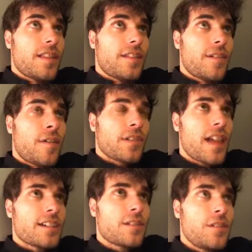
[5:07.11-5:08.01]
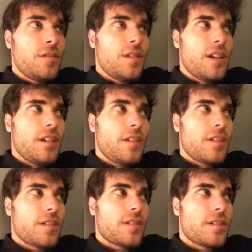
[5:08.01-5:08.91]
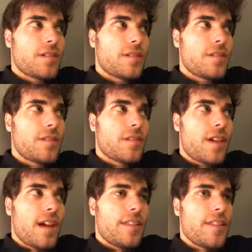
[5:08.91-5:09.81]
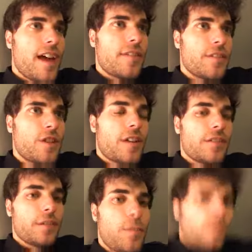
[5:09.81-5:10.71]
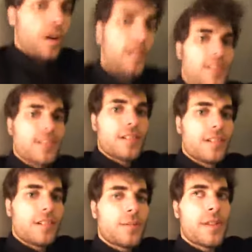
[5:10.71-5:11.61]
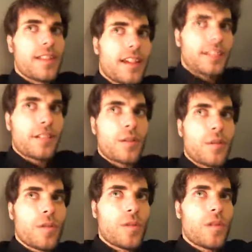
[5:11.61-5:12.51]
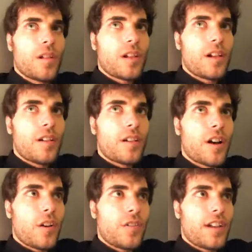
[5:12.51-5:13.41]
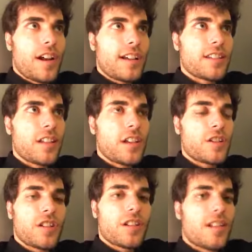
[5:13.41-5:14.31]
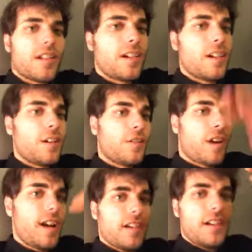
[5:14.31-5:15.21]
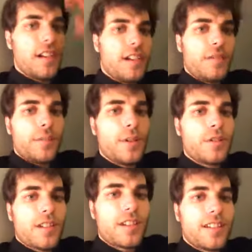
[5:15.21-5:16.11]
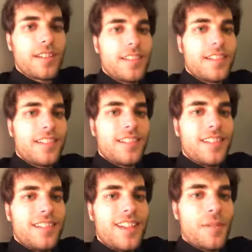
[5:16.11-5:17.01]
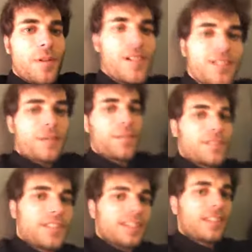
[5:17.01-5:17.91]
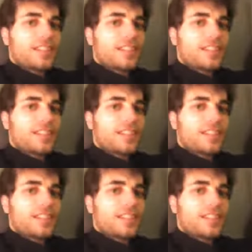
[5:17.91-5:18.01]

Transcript: Over the last 2 years, I haven't traveled once. It's been like total COVID isolation, grinding, music. Yeah, welcome to the,